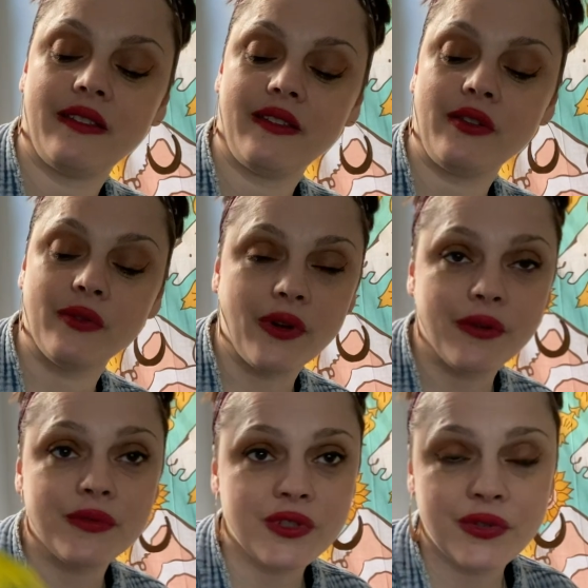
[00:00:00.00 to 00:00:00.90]
your
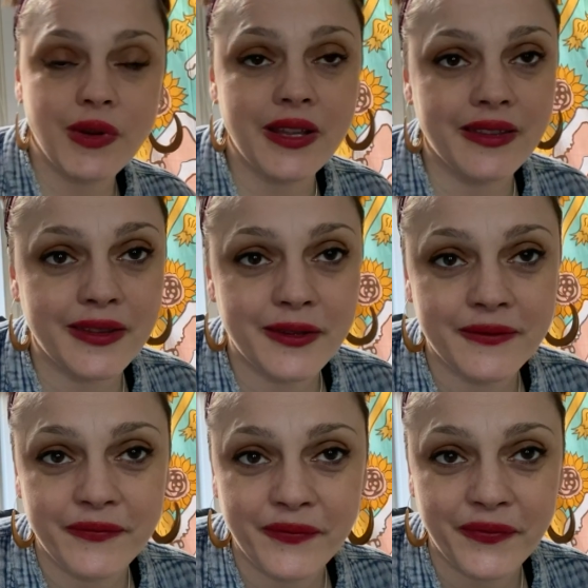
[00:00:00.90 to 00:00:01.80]
own strength
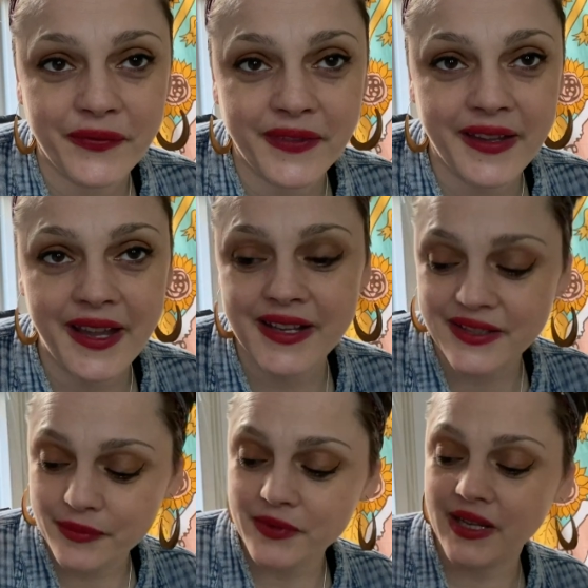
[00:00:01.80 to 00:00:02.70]
and
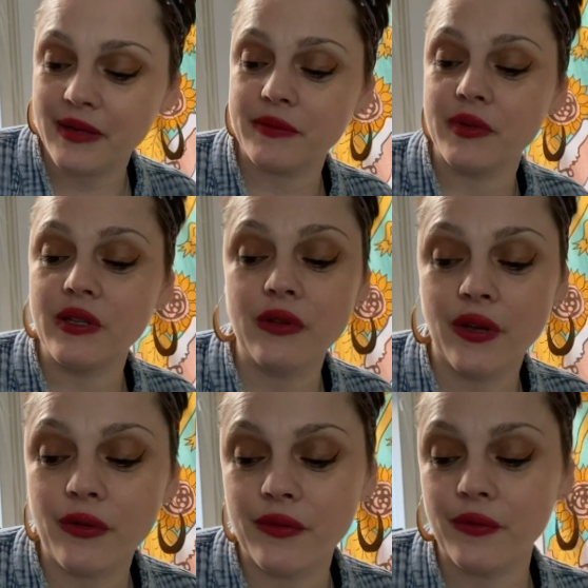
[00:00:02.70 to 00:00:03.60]
sometimes when you go
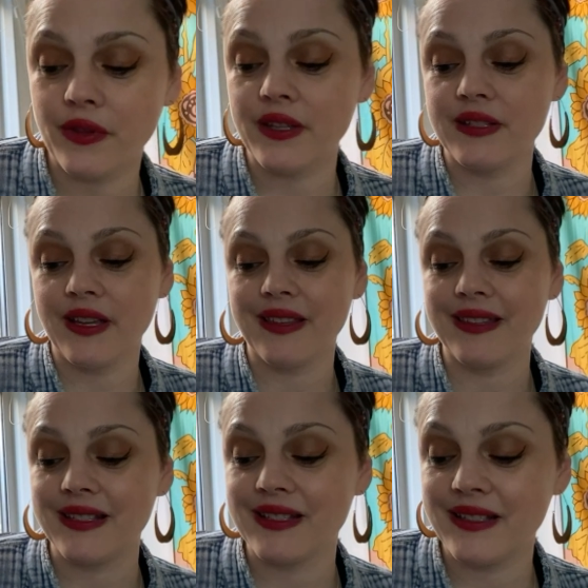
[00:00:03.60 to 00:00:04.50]
through things like
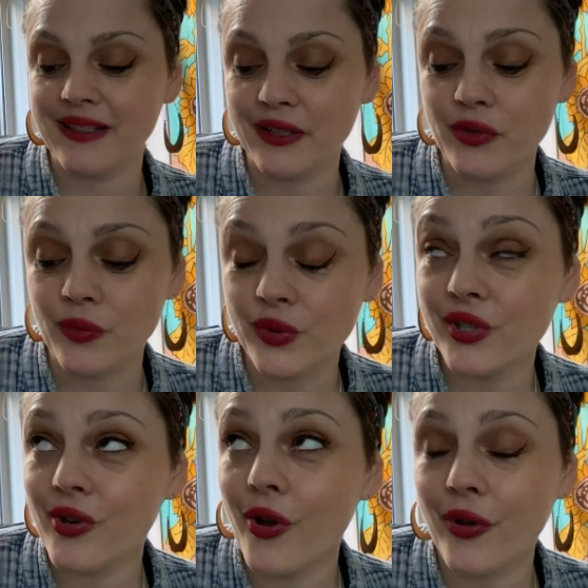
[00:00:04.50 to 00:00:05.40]
this, you
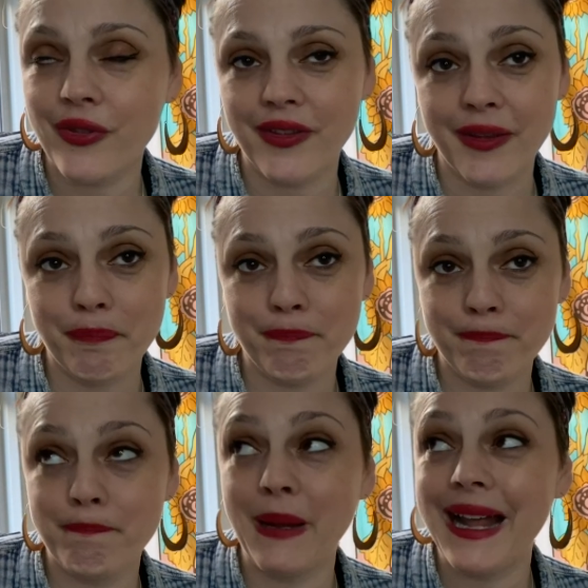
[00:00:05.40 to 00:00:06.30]
shock the
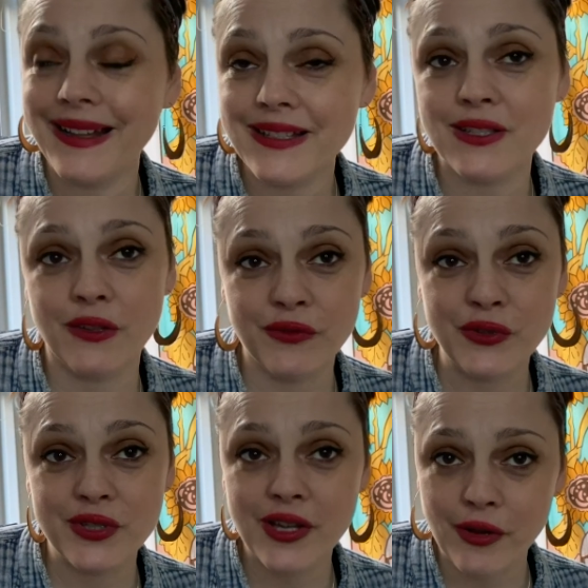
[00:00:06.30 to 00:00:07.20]
pants off
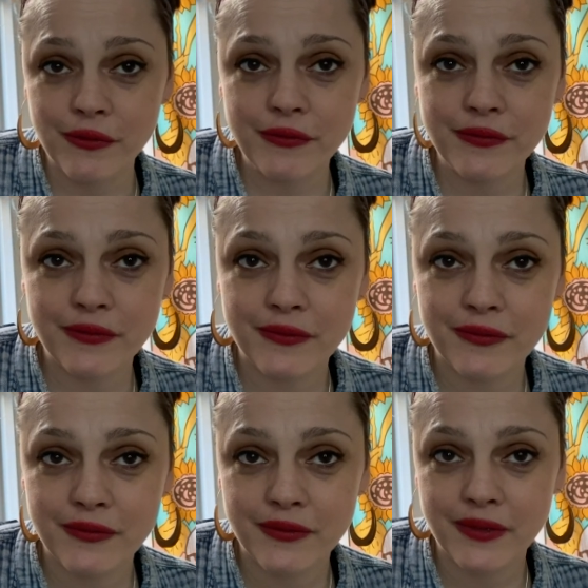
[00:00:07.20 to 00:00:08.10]
yourself
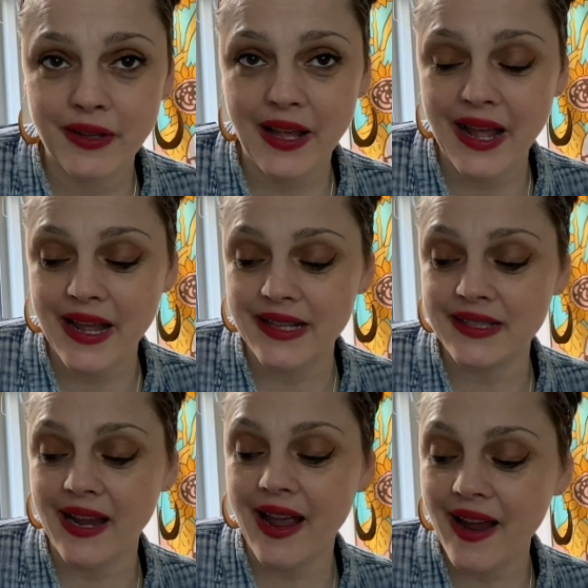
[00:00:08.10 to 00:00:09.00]
at
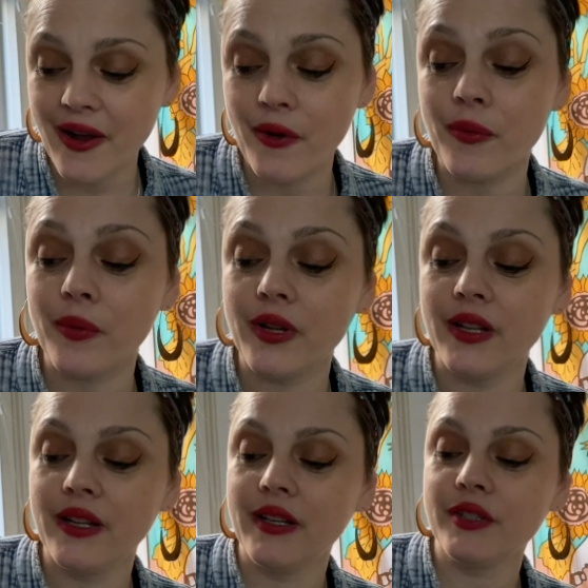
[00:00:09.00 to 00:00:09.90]
how
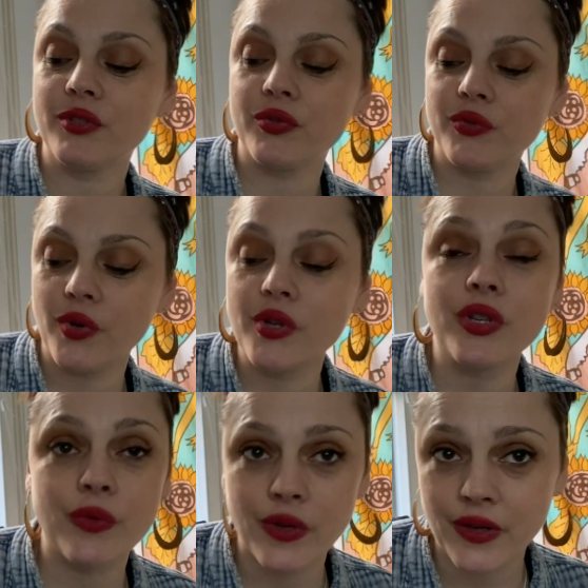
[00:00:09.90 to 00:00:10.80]
strong
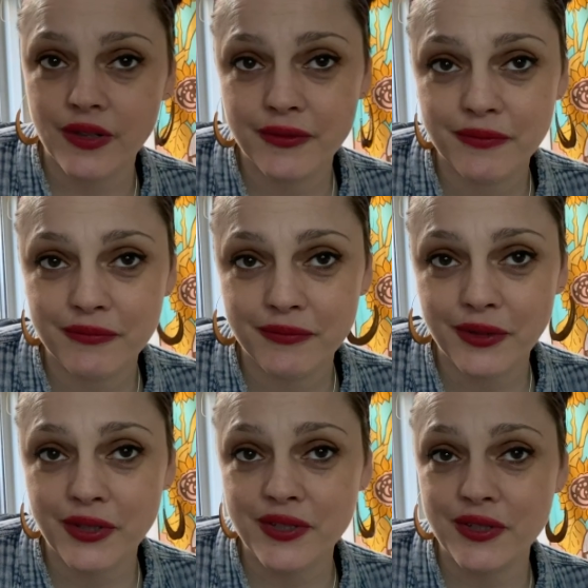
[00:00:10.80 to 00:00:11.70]
you are
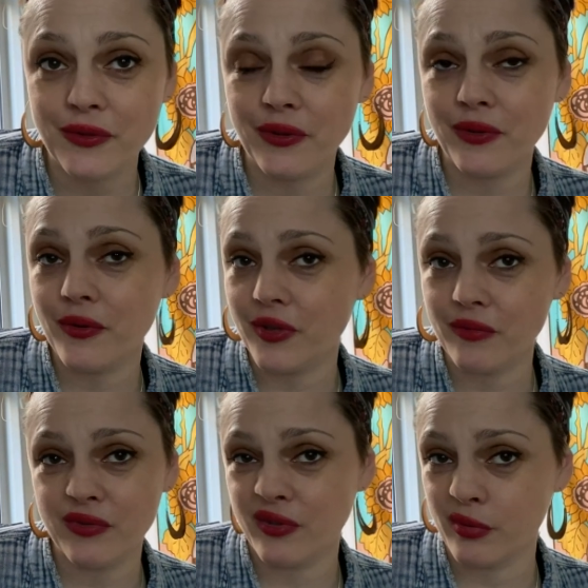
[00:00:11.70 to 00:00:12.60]
because you thought you
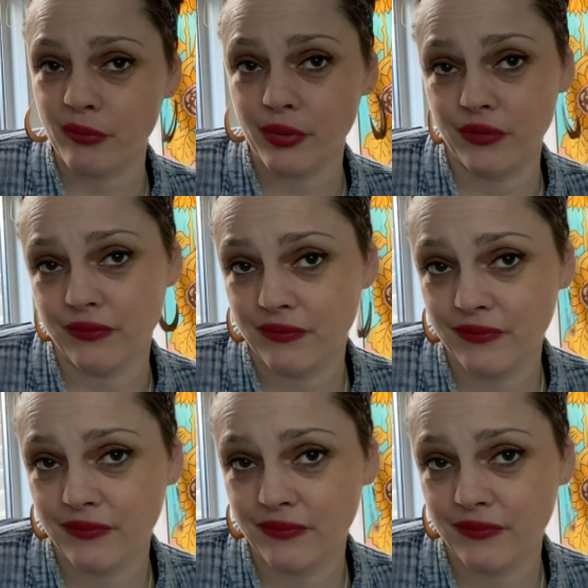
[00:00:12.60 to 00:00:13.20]
would crumble.